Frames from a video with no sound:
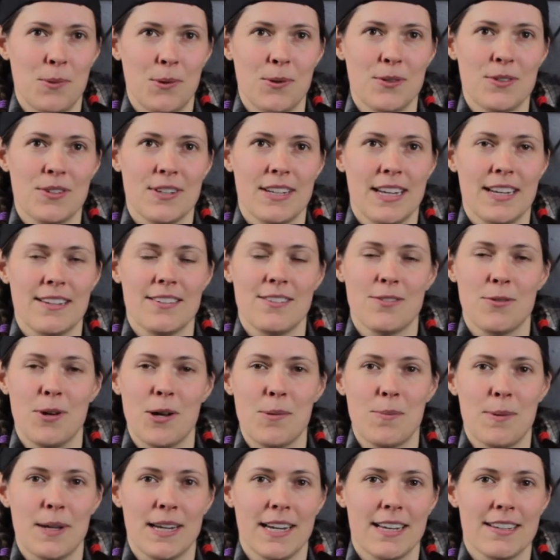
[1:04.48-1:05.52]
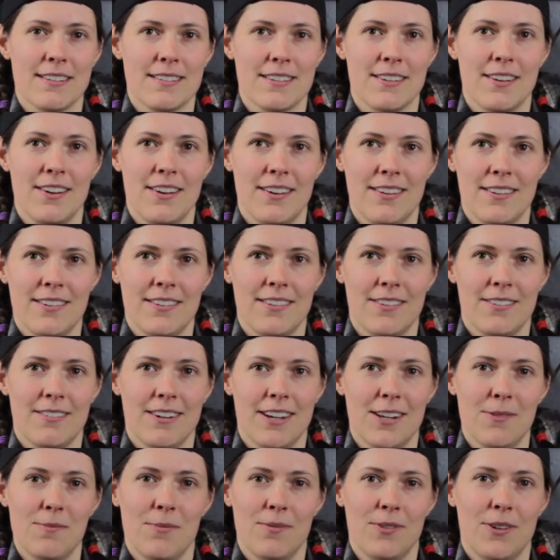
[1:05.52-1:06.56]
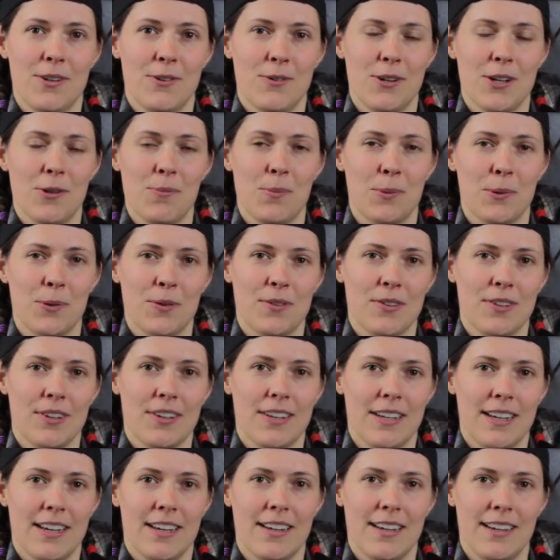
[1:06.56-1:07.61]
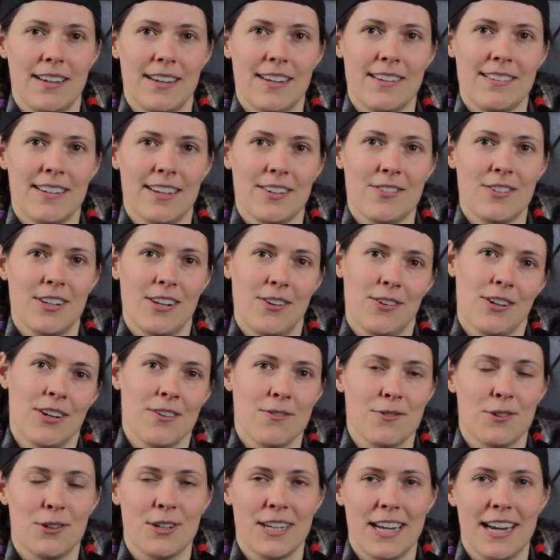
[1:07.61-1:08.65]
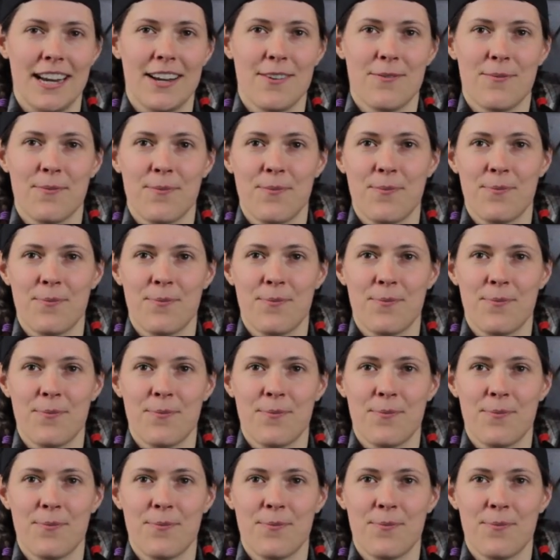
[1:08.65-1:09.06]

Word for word: the person that's swiping is not the real, the real person that is actually looking for a date?